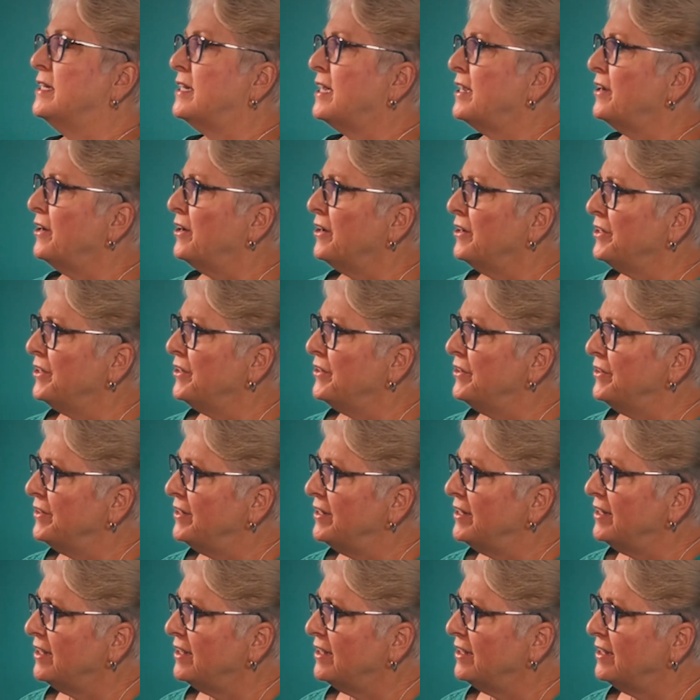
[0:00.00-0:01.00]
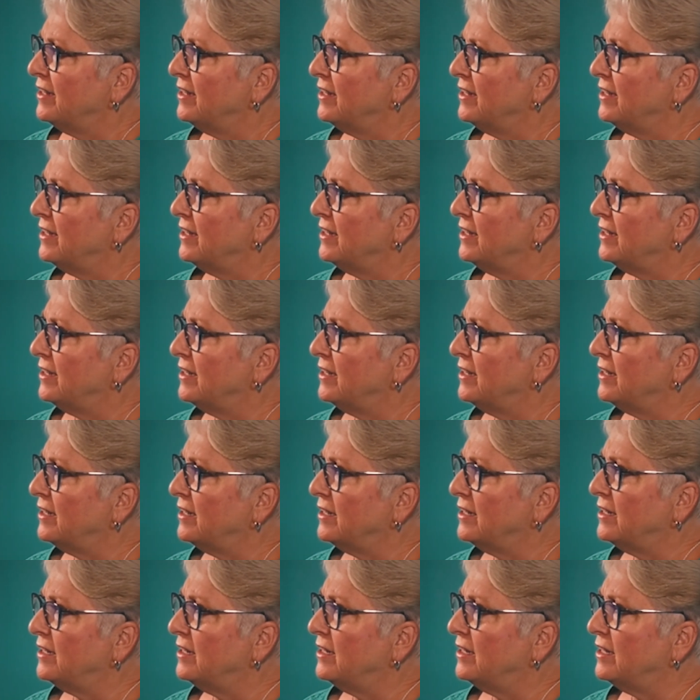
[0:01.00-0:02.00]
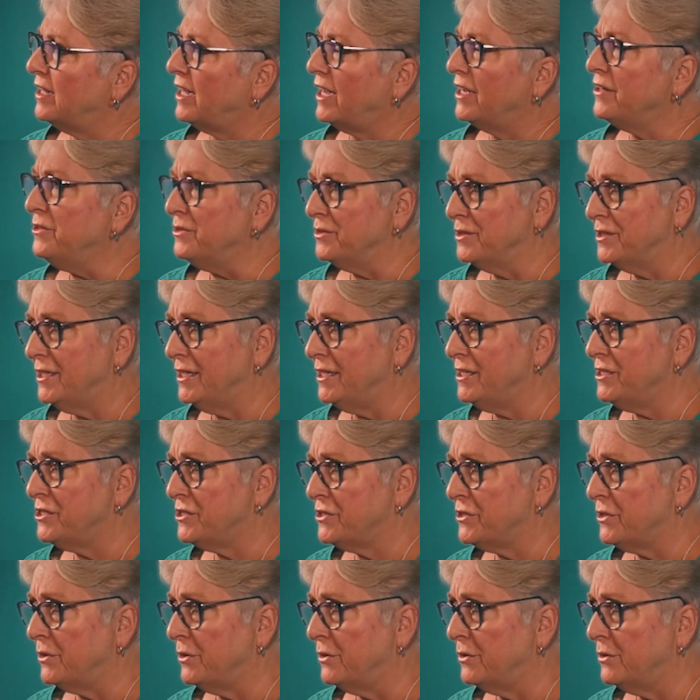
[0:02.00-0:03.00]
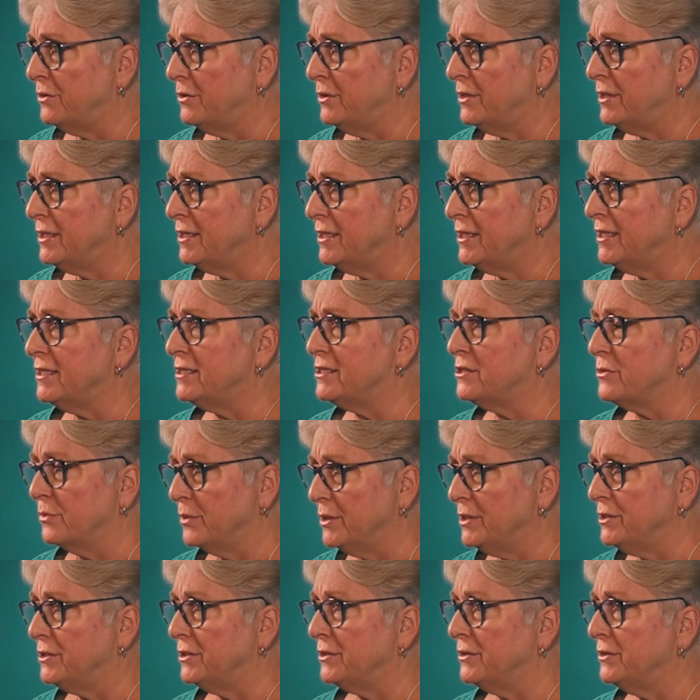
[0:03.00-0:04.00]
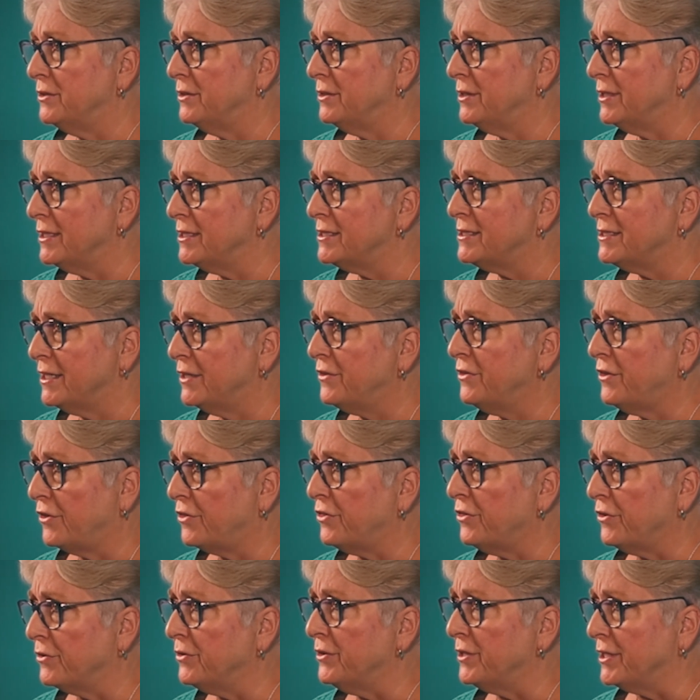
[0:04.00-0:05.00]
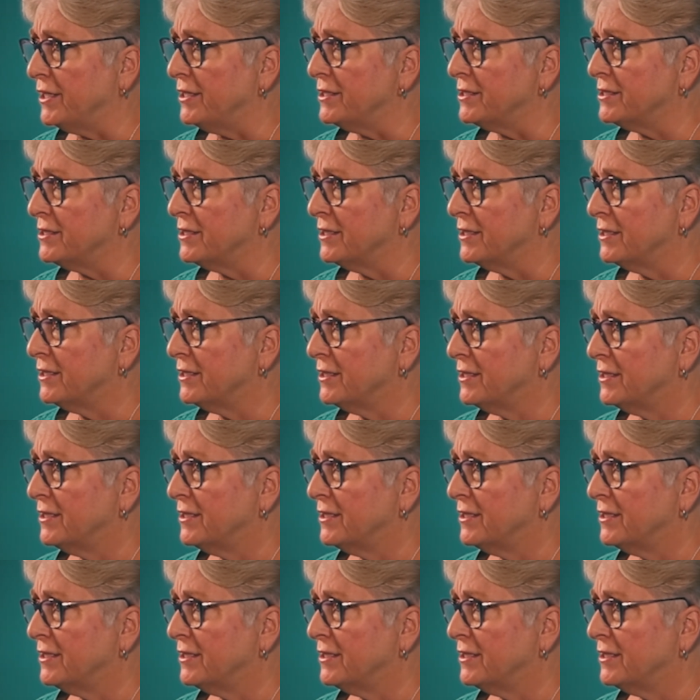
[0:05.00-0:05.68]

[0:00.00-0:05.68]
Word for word: And I argued, uh, I don't think so. It's winter, it's in the 30s.